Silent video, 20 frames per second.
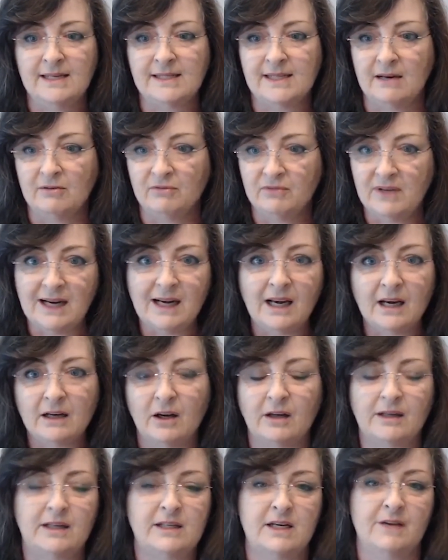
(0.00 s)
Is there really a
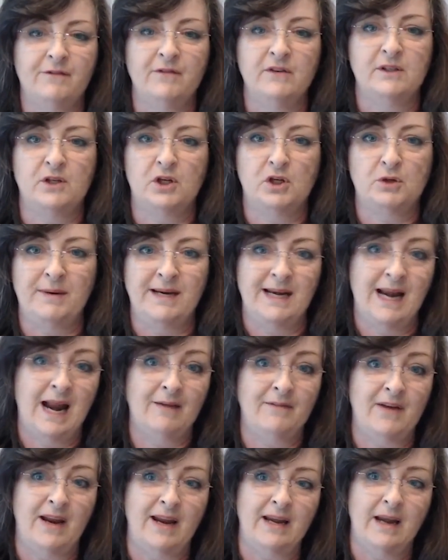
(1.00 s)
lot of difference between
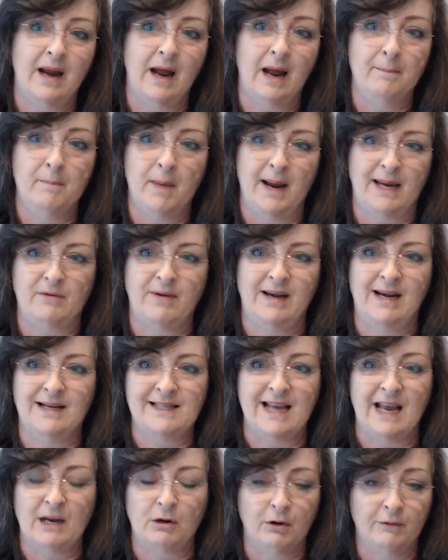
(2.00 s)
having a migraine
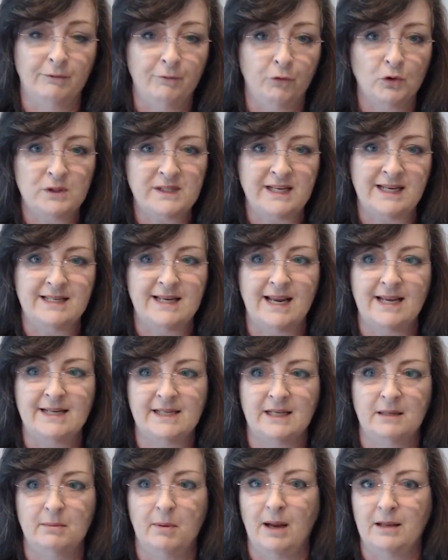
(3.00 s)
attack on 14
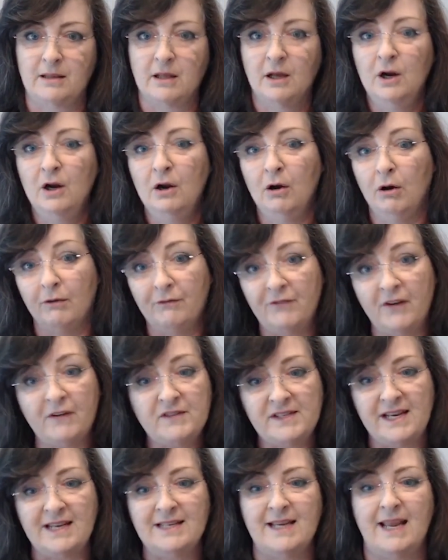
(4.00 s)
days of the month or
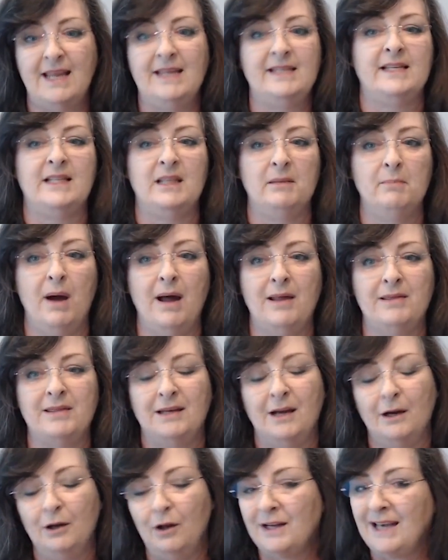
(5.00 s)
15 days of the month?
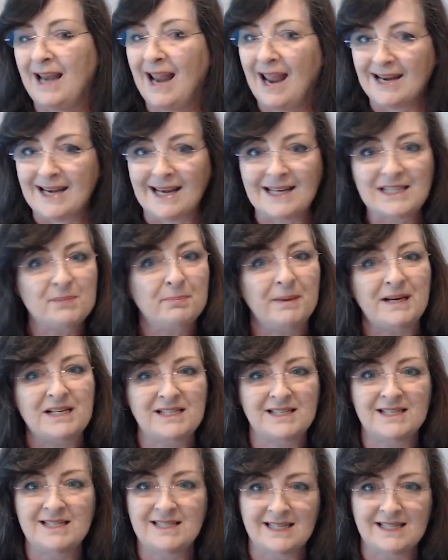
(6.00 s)
And a lot of headache
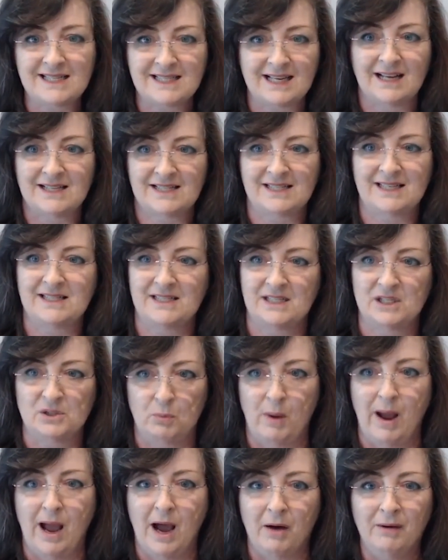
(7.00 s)
specialists discuss this
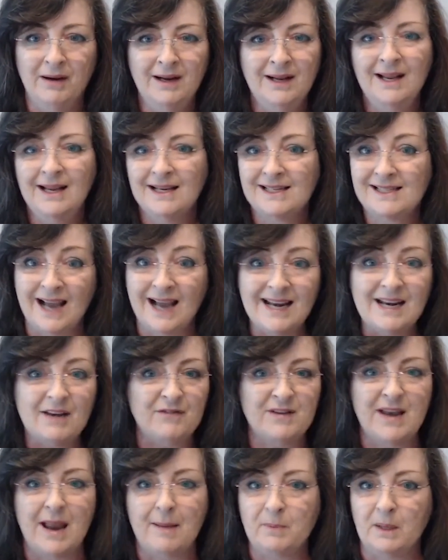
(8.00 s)
as well. It's kind
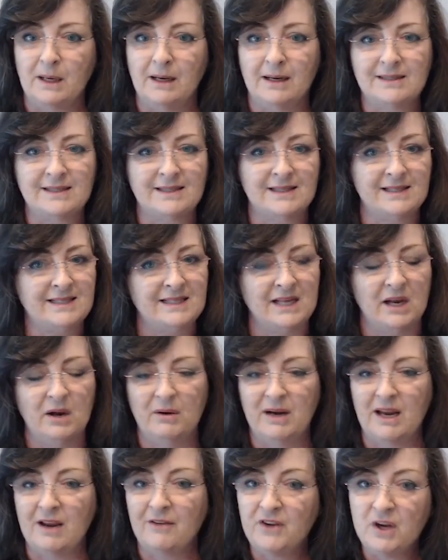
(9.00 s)
of nebulous.
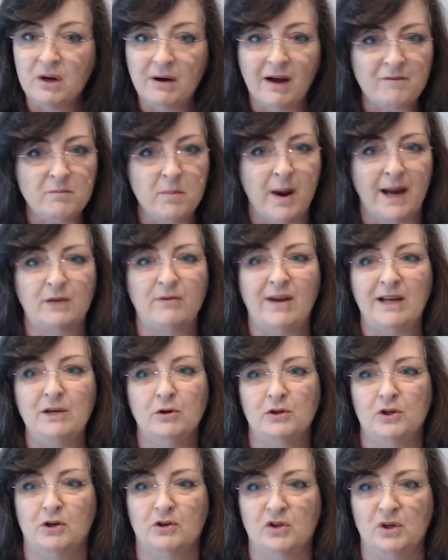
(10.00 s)
So if you have
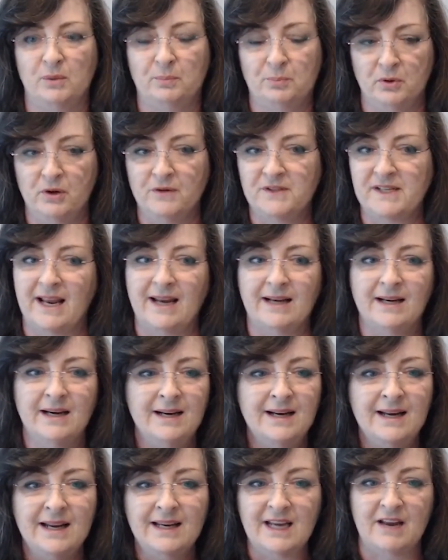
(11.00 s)
migraine, your doctor approves it,
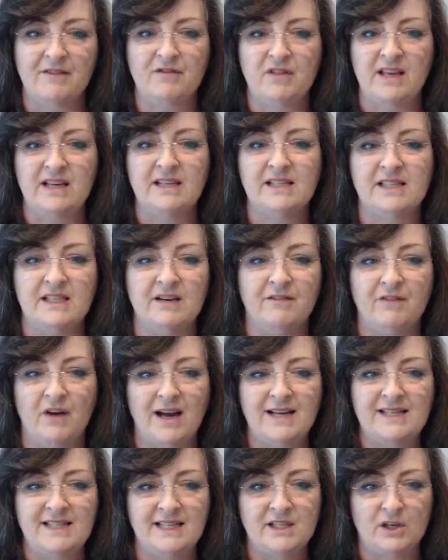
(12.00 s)
give these
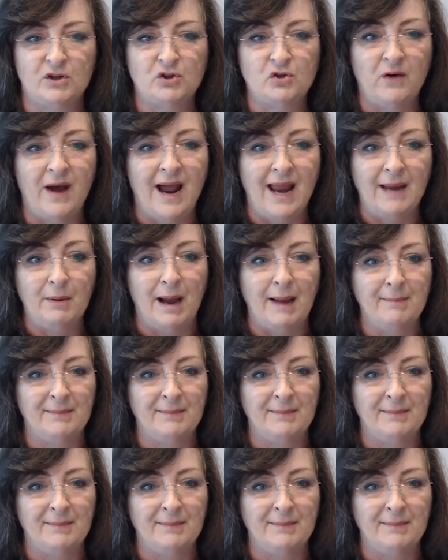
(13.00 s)
devices a try.